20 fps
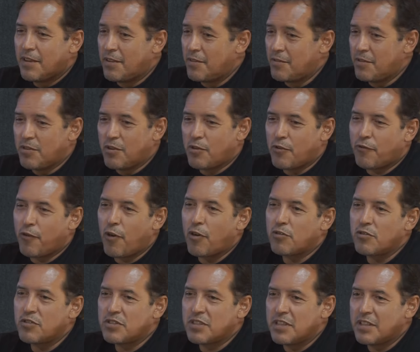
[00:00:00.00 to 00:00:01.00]
your
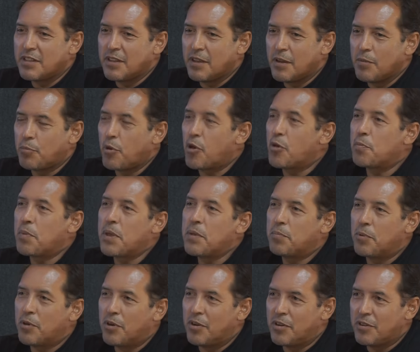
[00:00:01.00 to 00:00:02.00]
focus in the poor
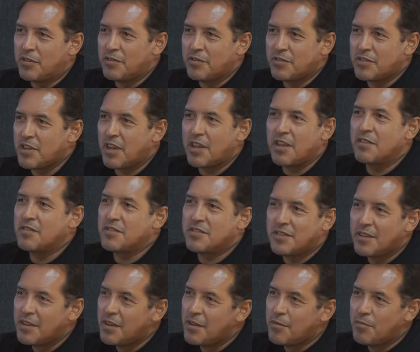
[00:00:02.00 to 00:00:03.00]
people and
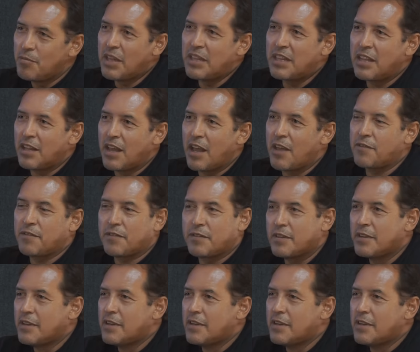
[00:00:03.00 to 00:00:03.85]
change many lives